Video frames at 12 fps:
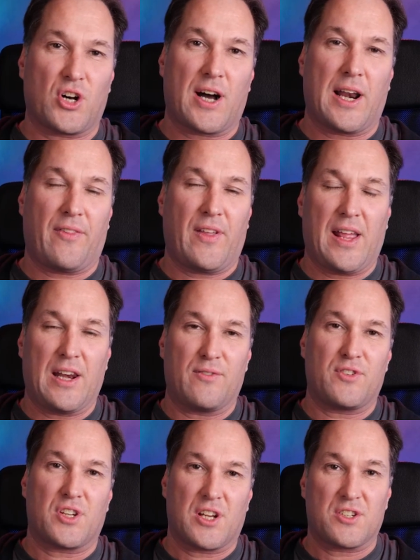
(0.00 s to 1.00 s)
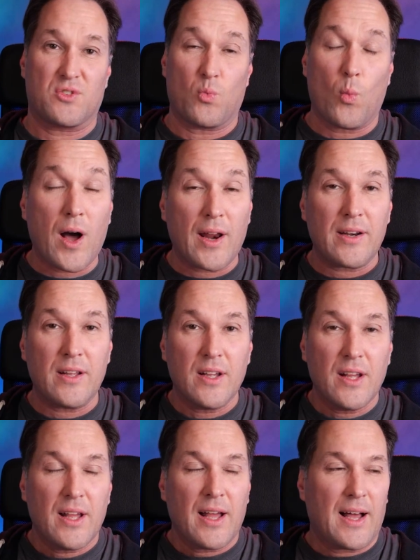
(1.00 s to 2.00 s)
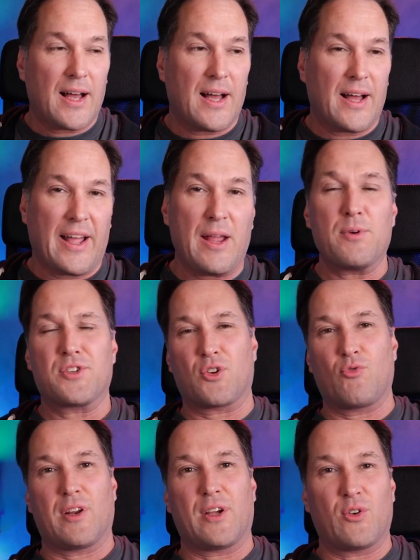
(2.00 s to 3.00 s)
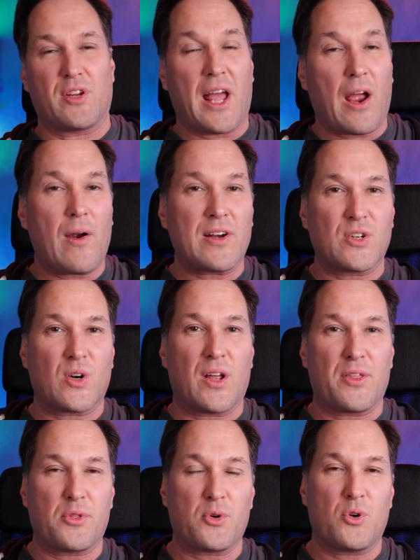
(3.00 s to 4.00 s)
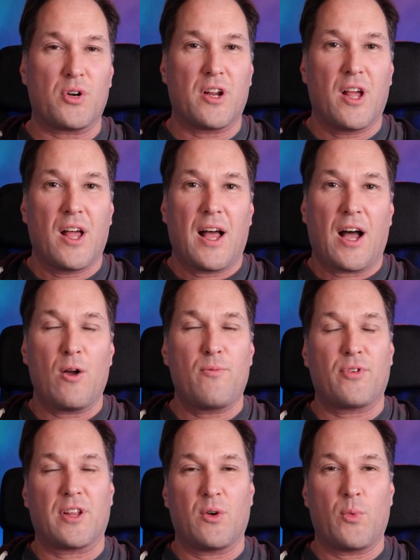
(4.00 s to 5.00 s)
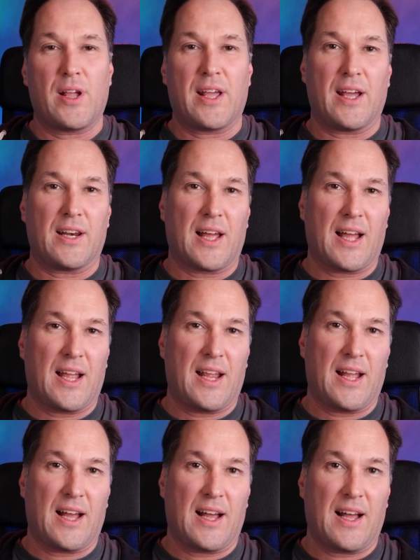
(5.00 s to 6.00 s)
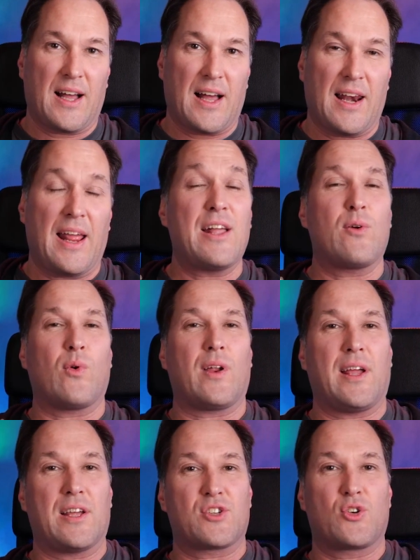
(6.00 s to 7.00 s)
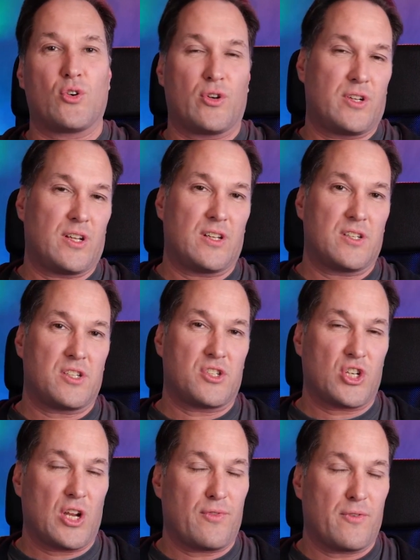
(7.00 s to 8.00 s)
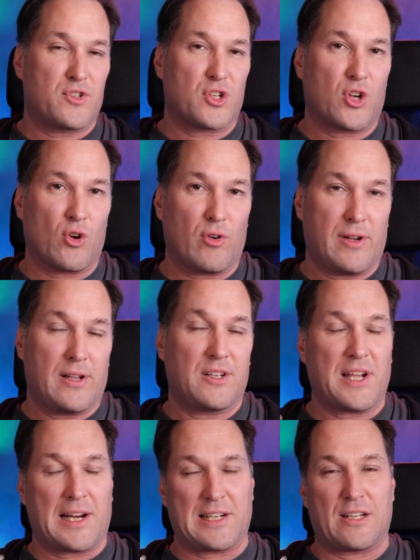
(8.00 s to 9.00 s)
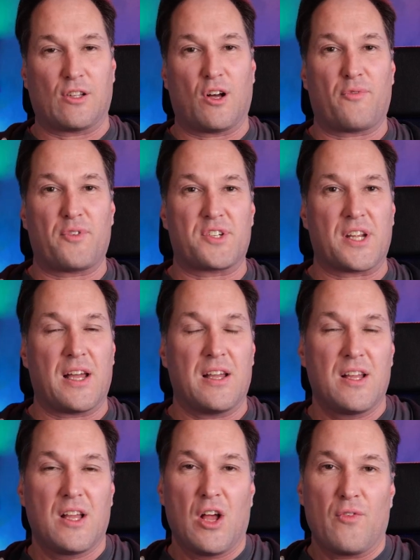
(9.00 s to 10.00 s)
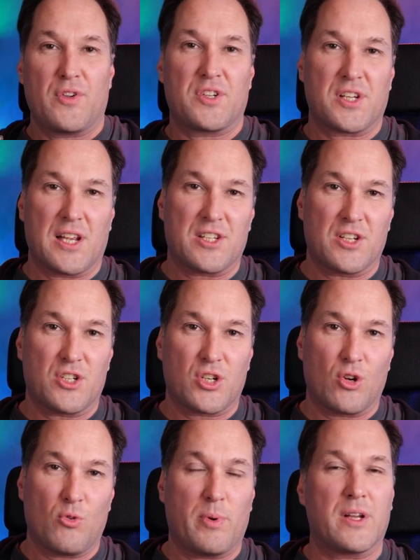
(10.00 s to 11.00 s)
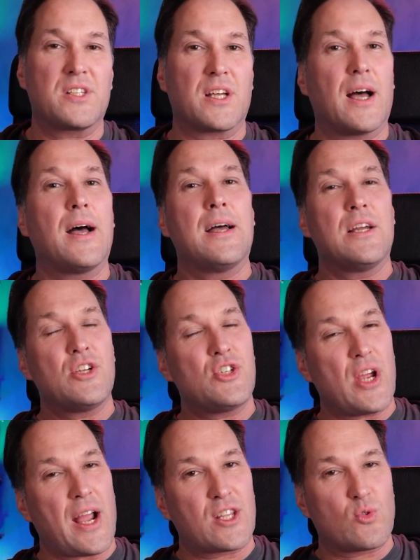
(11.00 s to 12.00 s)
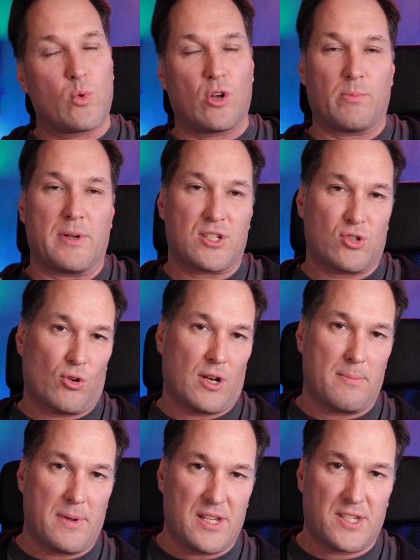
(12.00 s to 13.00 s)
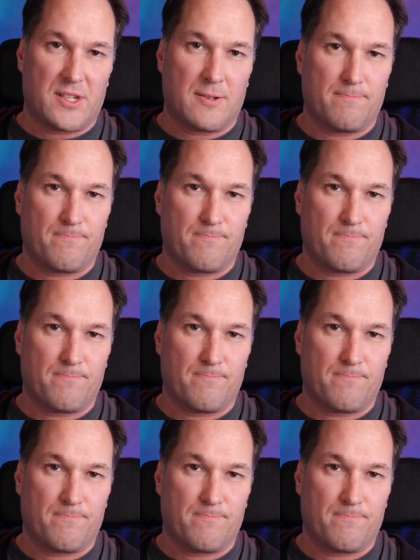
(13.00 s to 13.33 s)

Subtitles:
died at the end of season one. He was a really good character, I thought. Hopefully we get an equally as good chief of security and tactical officer for season two, but Shax will be sorely missed.